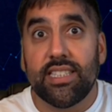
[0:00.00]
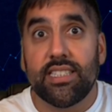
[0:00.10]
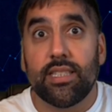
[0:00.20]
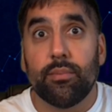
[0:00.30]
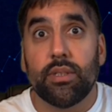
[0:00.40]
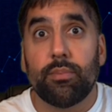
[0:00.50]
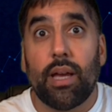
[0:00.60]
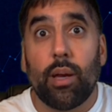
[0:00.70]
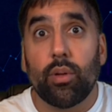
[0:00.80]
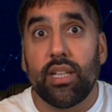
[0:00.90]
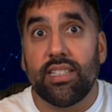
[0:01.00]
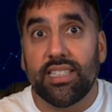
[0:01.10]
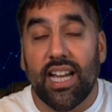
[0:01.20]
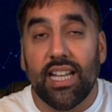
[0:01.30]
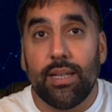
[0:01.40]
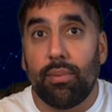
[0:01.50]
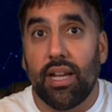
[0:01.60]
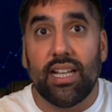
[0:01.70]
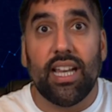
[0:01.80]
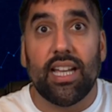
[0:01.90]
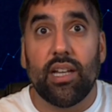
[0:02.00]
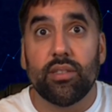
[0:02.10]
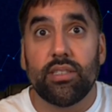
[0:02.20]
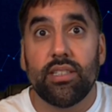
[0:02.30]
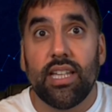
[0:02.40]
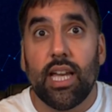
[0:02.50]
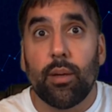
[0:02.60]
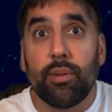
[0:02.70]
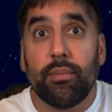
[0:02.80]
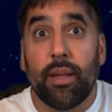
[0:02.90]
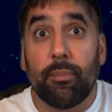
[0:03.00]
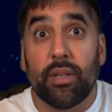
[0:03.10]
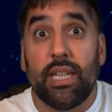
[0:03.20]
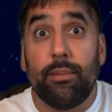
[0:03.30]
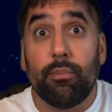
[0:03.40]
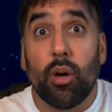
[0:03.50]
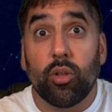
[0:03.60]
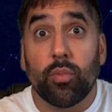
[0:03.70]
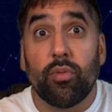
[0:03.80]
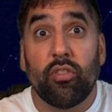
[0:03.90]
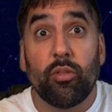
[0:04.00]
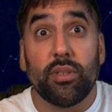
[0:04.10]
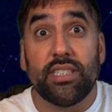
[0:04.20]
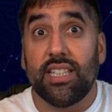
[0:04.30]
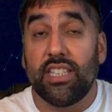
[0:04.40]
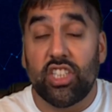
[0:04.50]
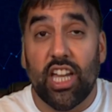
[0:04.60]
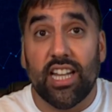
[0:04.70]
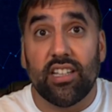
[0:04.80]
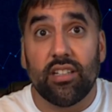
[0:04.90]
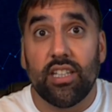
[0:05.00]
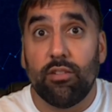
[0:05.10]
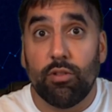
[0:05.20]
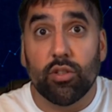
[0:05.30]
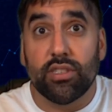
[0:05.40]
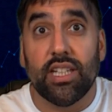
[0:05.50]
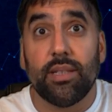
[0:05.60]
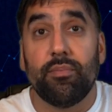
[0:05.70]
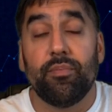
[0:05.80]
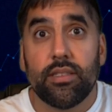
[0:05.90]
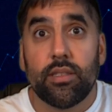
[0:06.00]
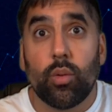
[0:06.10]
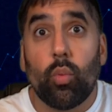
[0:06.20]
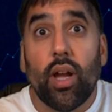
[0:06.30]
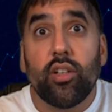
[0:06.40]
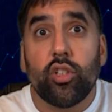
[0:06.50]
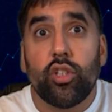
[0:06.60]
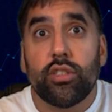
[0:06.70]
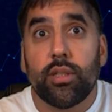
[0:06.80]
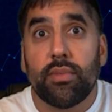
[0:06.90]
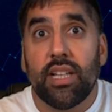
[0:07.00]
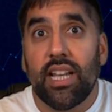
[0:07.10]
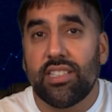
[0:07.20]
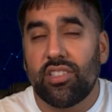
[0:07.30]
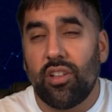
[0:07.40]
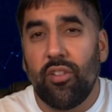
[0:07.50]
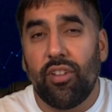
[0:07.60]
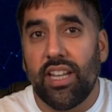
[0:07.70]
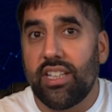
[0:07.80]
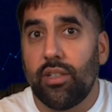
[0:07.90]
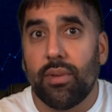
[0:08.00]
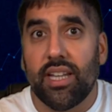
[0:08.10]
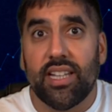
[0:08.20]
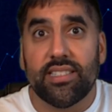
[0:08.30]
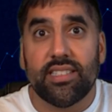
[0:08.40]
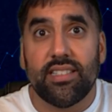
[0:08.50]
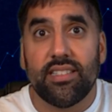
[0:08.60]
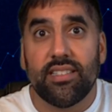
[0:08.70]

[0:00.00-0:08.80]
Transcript: systems powered entirely by ClickHouse, helping them keep model performance in check in real time. So why not use something like Snowflake, you might ask?